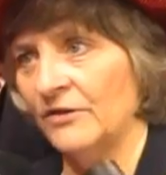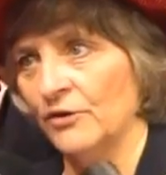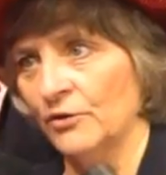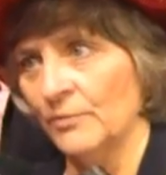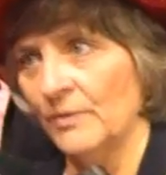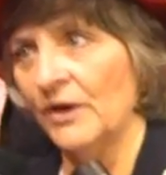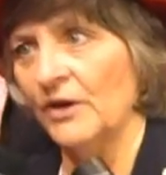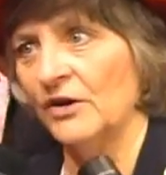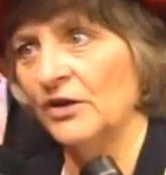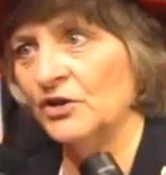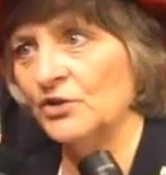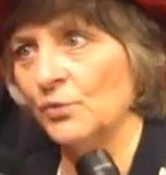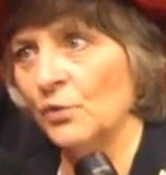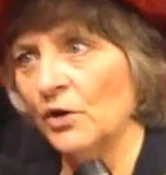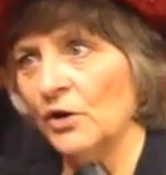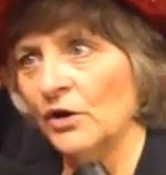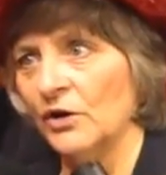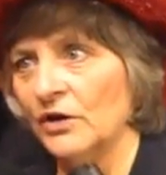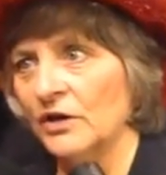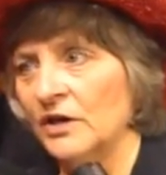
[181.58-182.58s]
their marriage
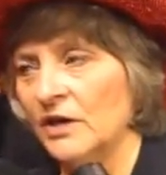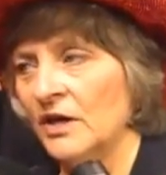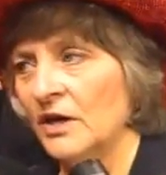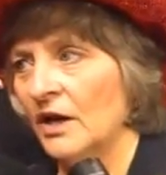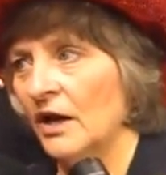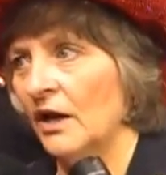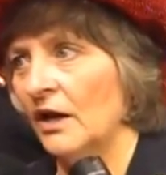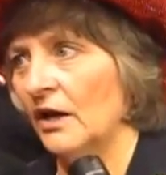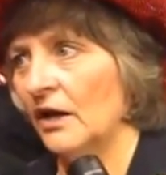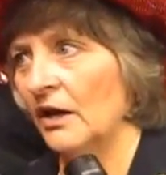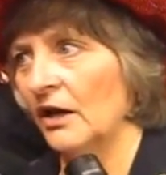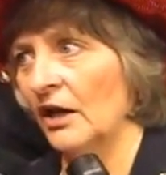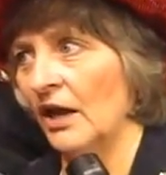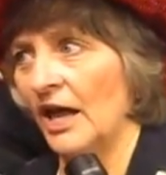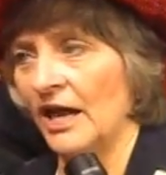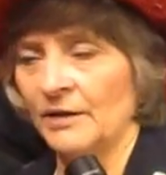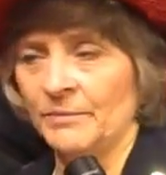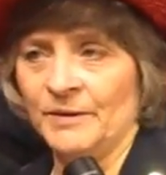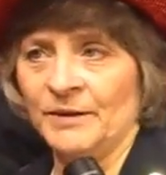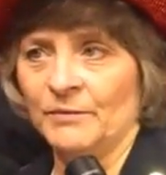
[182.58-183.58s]
work. A
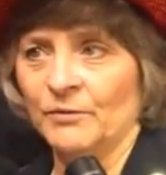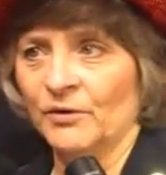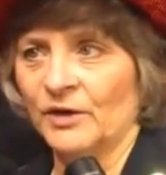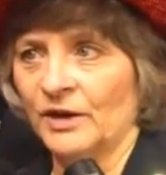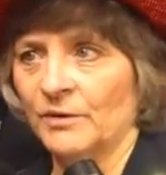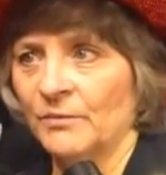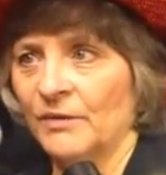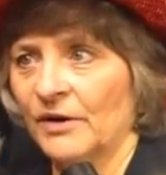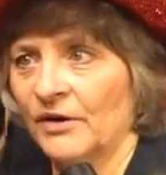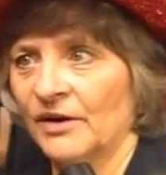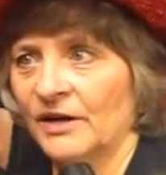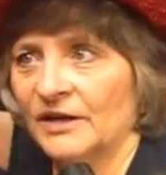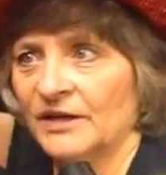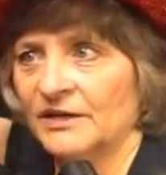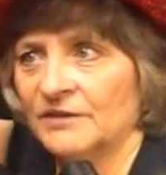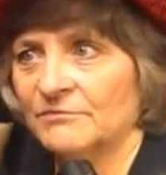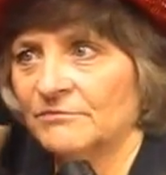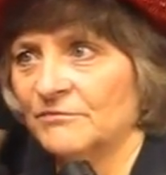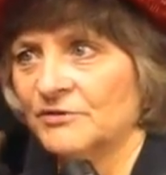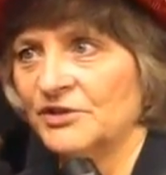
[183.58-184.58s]
lot of people get married
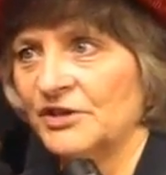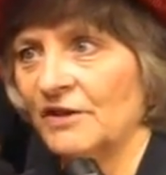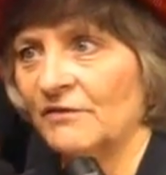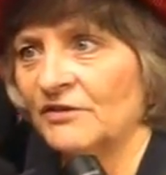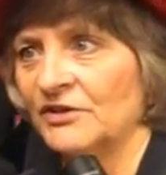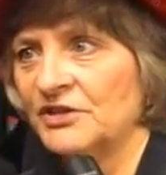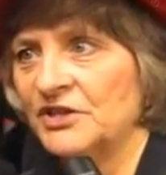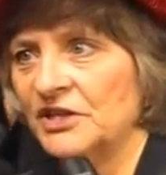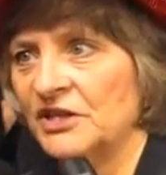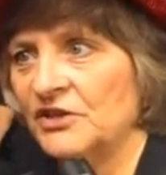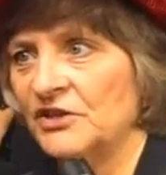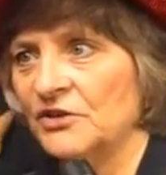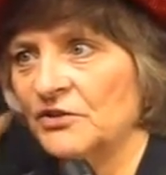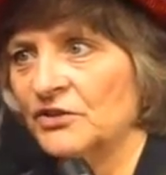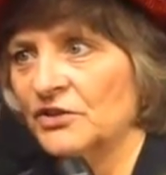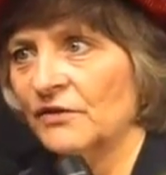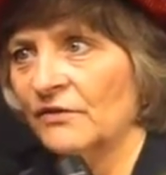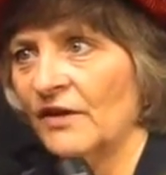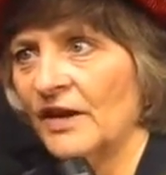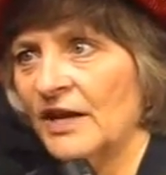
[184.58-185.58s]
at 17
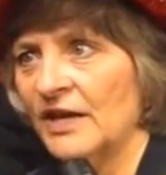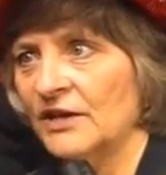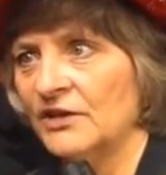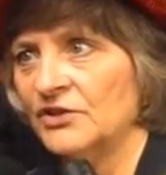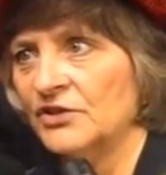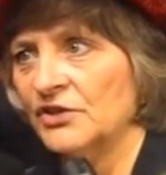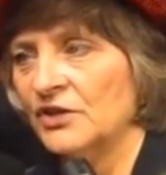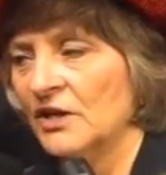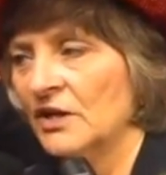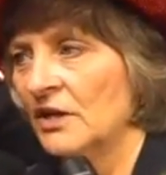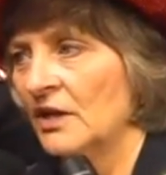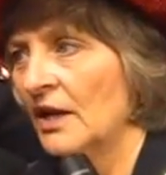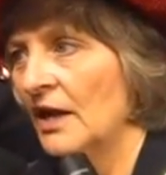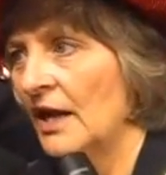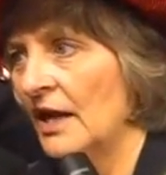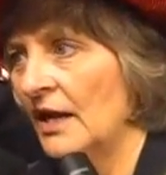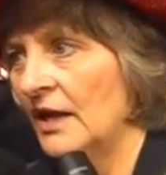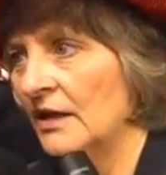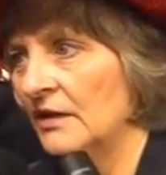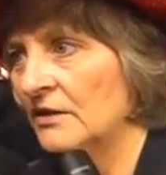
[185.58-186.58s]
years of age,
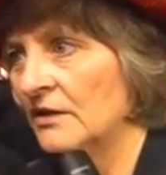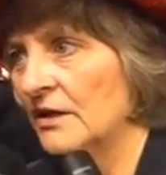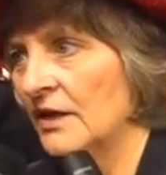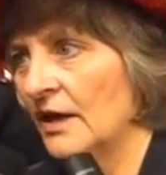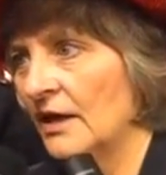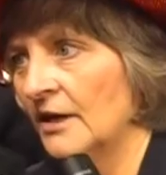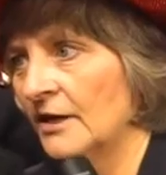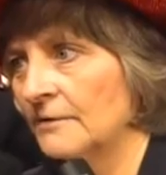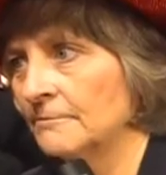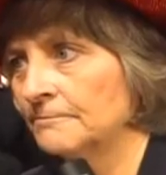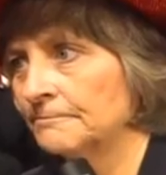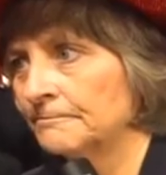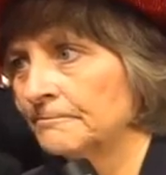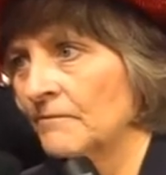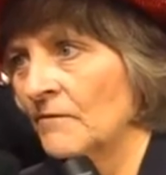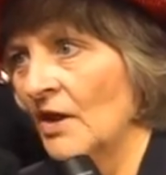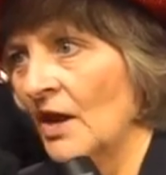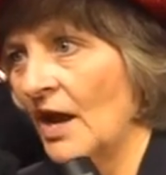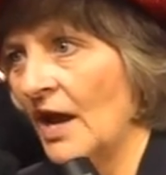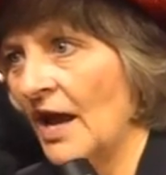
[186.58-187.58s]
and
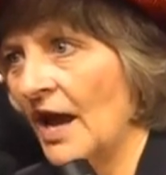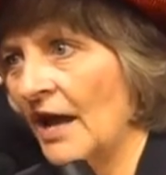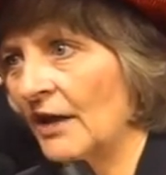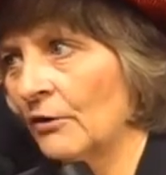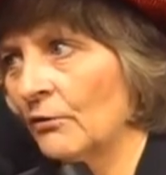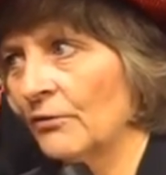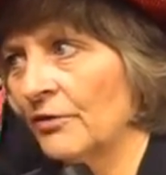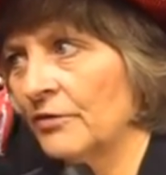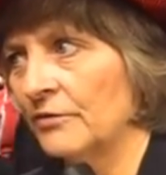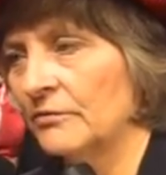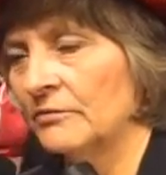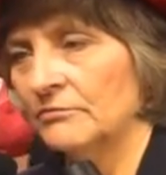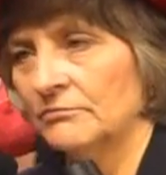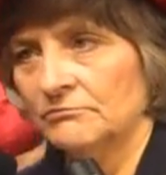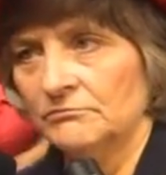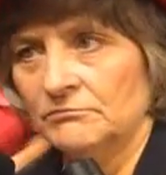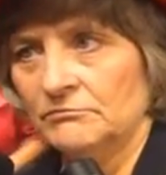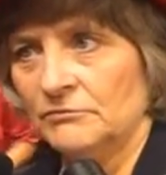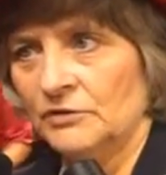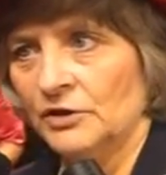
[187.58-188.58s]
I don't.
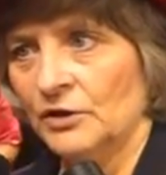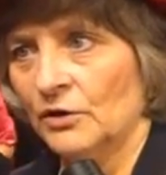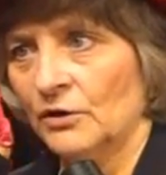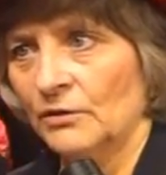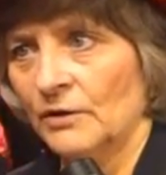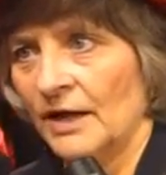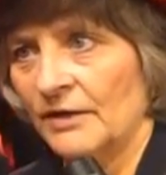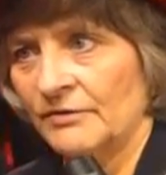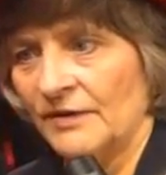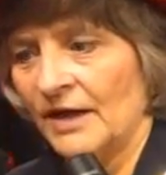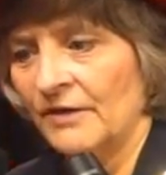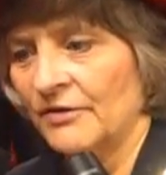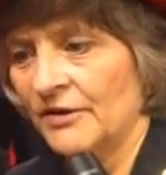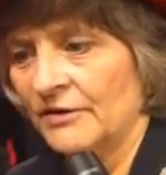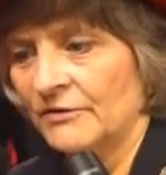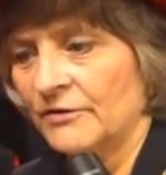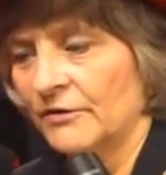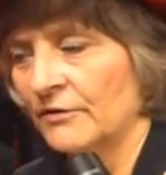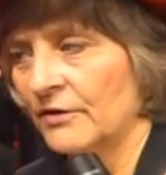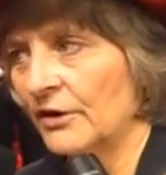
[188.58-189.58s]
You know, I
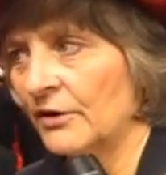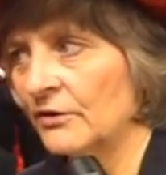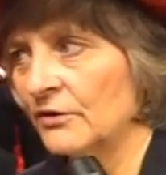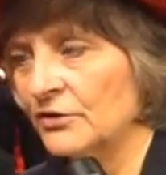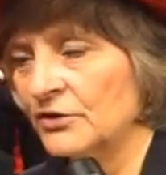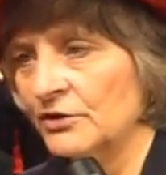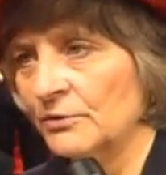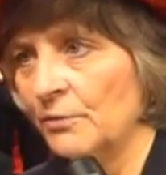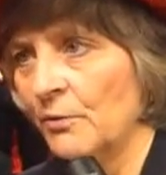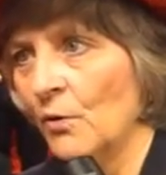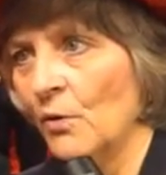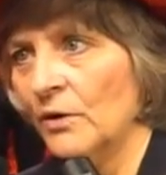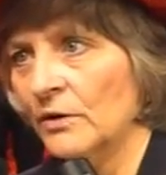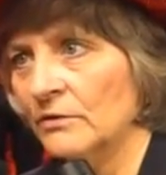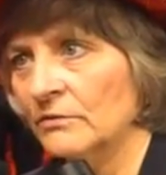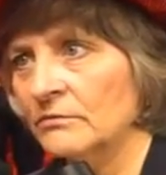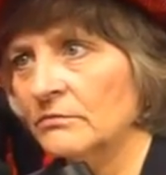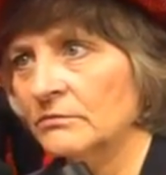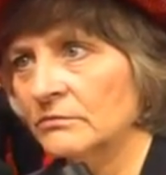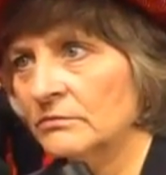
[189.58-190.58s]
think they're there to
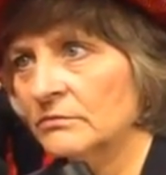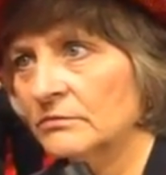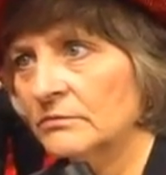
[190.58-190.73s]
support. And